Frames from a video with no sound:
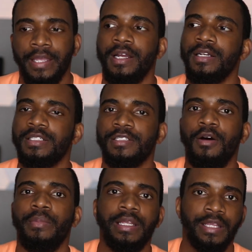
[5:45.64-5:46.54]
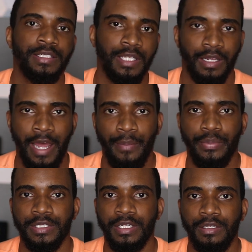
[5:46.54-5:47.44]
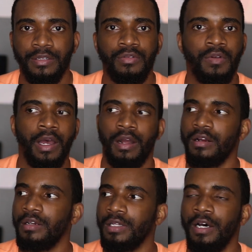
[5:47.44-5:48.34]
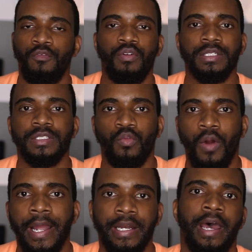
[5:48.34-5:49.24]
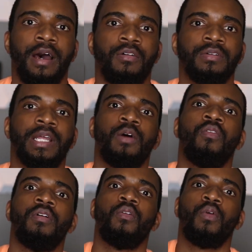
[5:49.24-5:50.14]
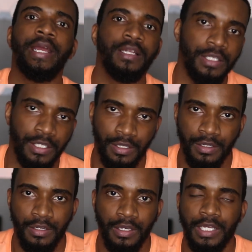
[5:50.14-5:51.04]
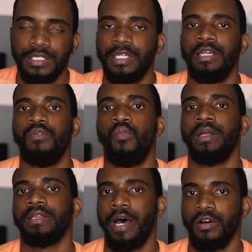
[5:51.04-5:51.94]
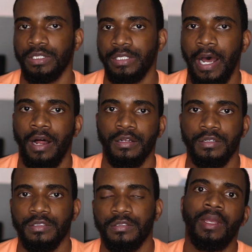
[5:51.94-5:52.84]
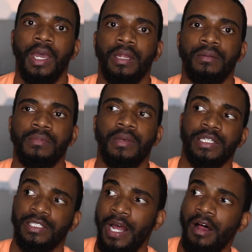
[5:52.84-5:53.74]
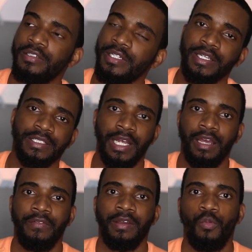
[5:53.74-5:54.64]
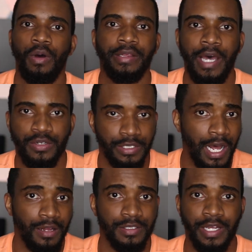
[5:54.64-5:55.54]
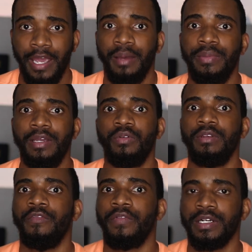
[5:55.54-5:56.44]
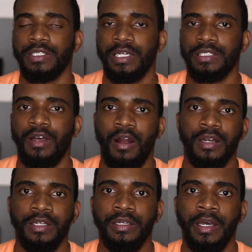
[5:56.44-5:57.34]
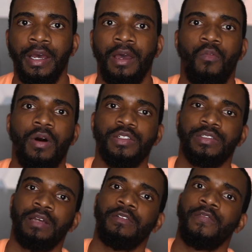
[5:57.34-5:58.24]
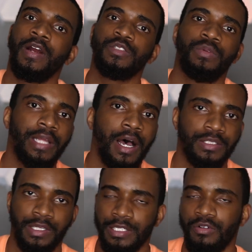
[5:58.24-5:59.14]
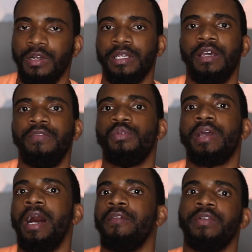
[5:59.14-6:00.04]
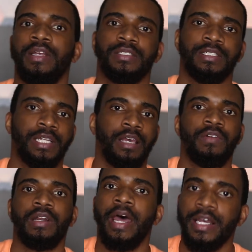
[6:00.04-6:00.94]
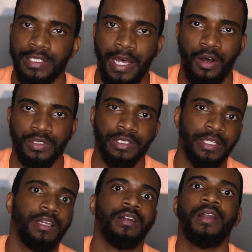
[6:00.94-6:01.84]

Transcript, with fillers: There are so many things that could happen to you or your loved ones right now that will greatly exceed $1,000. And as challenging as saving $1,000 can be when you first get started, once you save the first 1,000, that's going to give you confidence to save your next 1,000, then your